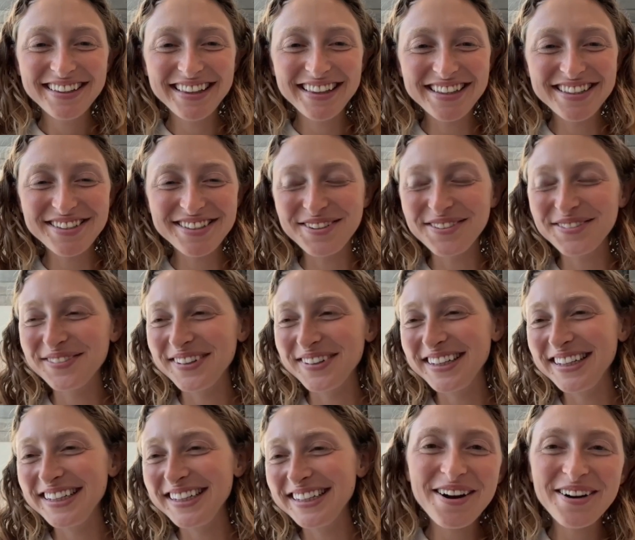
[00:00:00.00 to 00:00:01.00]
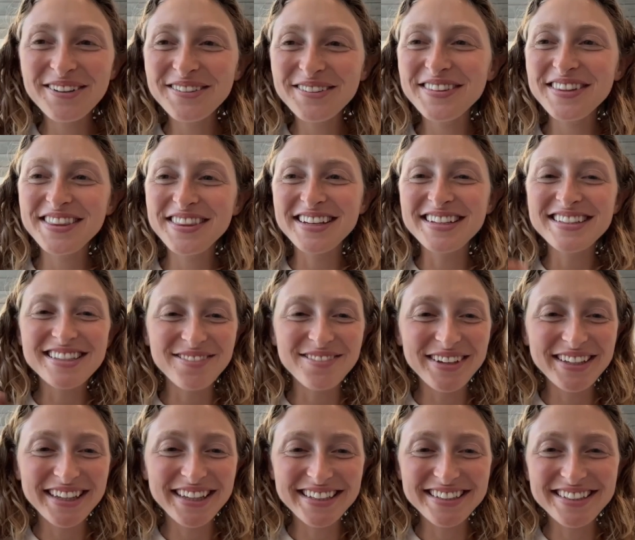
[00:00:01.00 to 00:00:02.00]
That's so funny. All of the things that
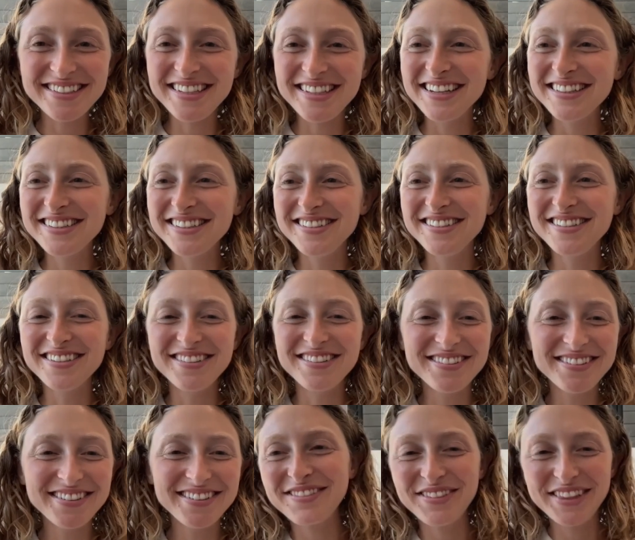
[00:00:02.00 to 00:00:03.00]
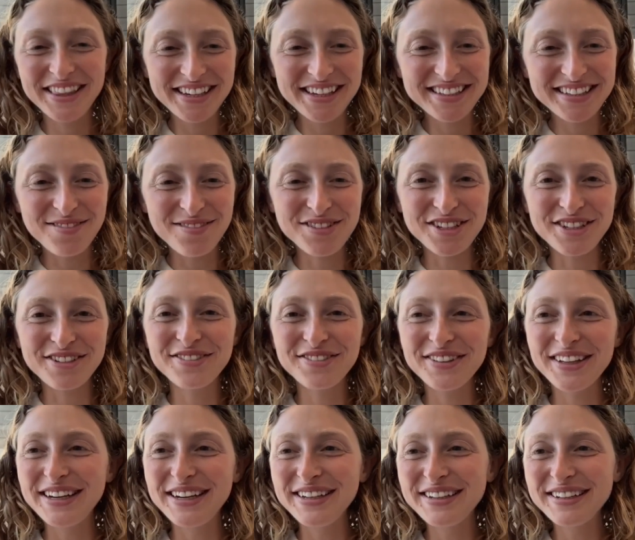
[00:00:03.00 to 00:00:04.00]
we like decide to do, with the exception of
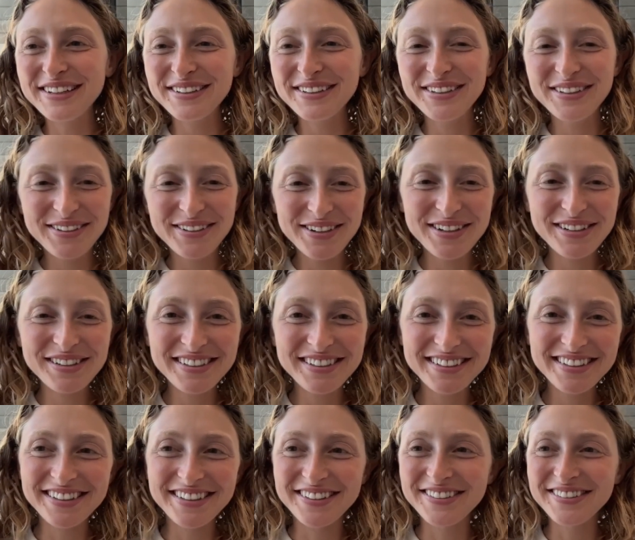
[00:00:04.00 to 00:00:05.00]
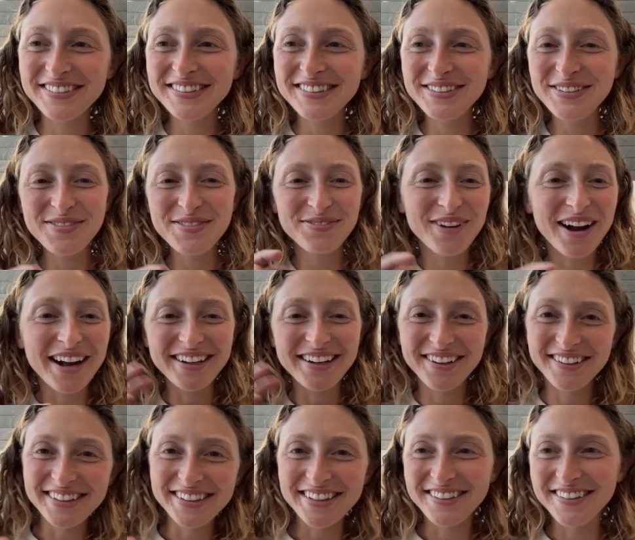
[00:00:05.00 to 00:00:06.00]
like, writing
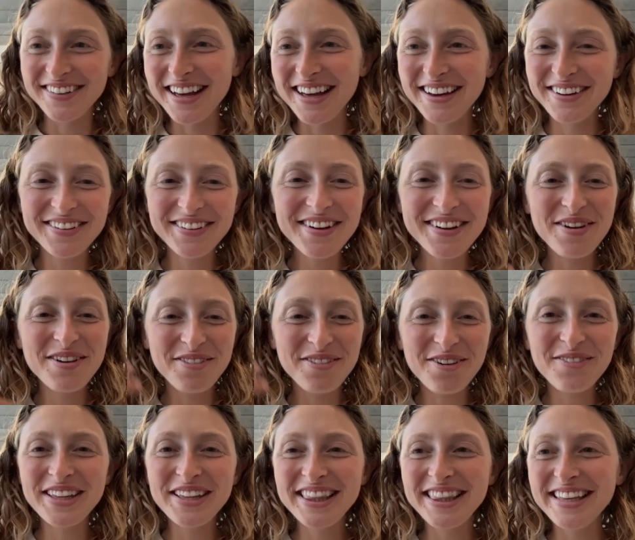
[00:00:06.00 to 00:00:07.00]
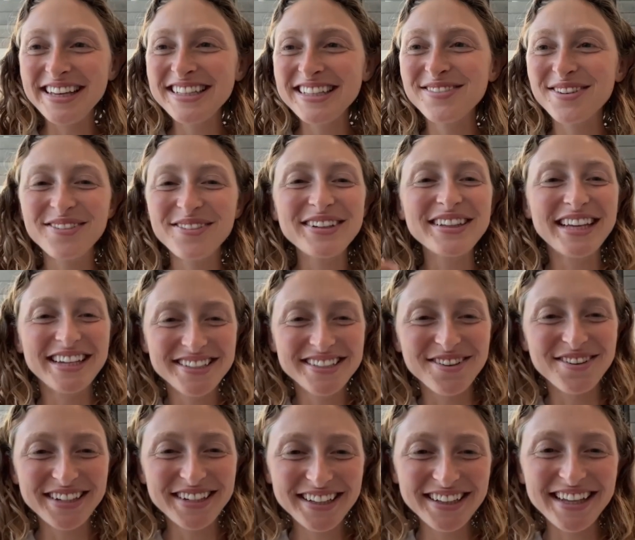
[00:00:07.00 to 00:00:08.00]
on the internet, have all been things where we're like
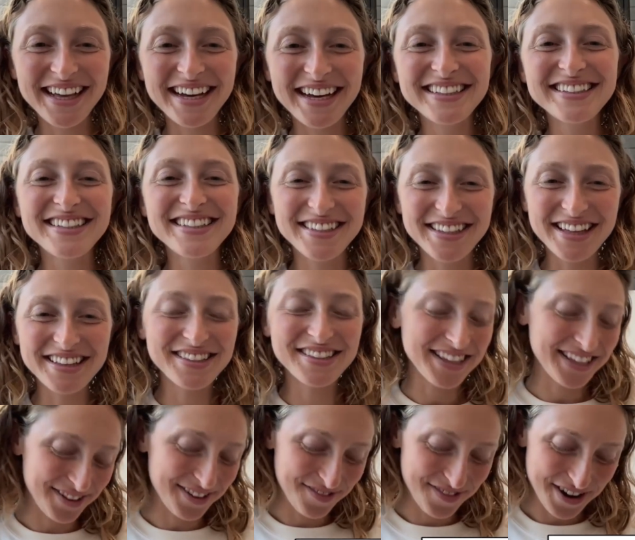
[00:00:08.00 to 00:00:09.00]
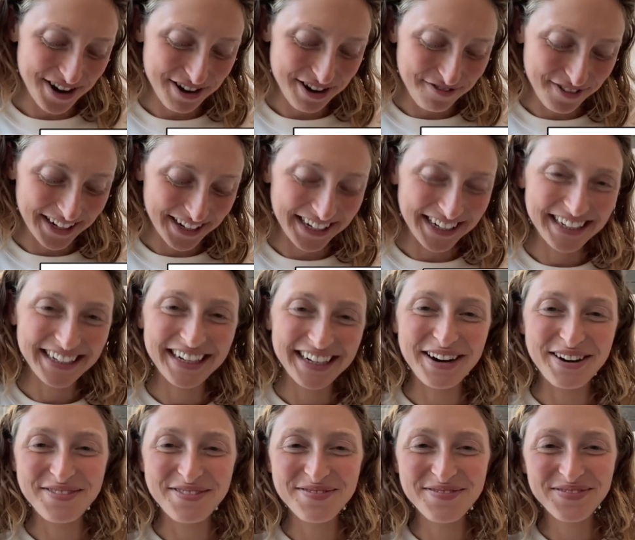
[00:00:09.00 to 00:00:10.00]
so inclined, and that's a very funny
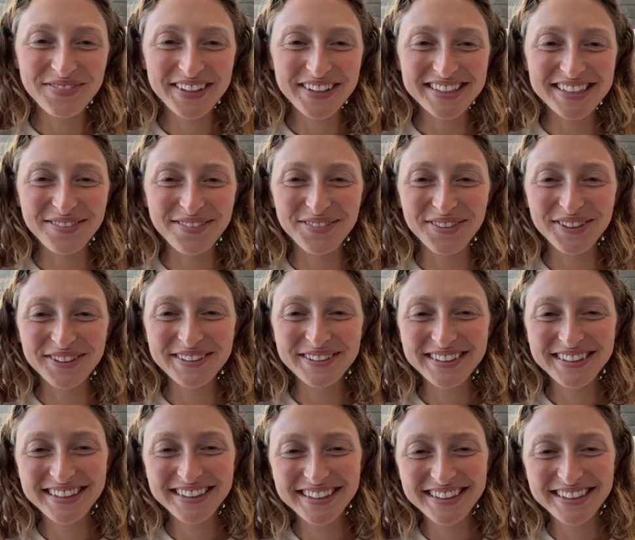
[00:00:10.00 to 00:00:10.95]
example.